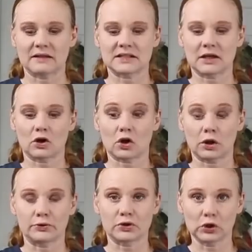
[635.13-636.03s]
let's take a
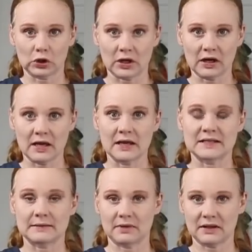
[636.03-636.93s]
closer look at
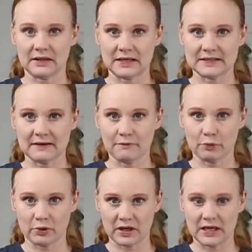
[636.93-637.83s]
some of the things I've
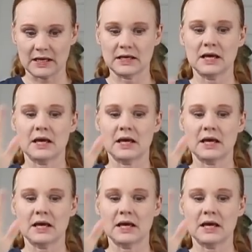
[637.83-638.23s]
printed